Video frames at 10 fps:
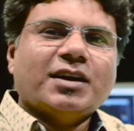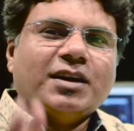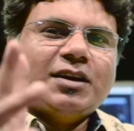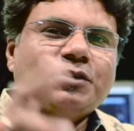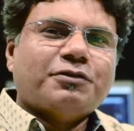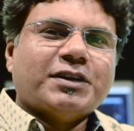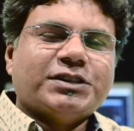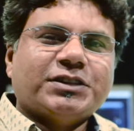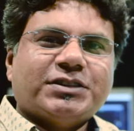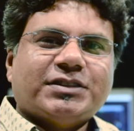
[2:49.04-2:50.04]
Hello,
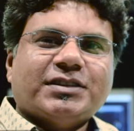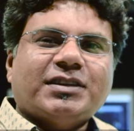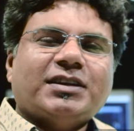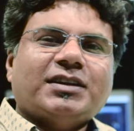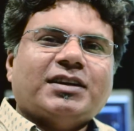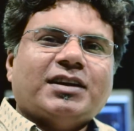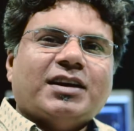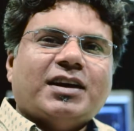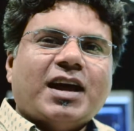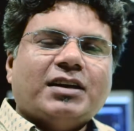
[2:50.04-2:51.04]
freshers.
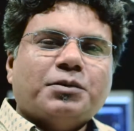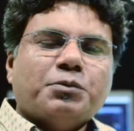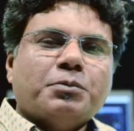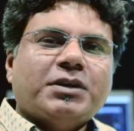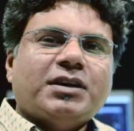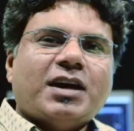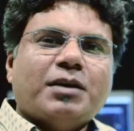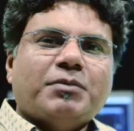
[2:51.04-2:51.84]
At the moment,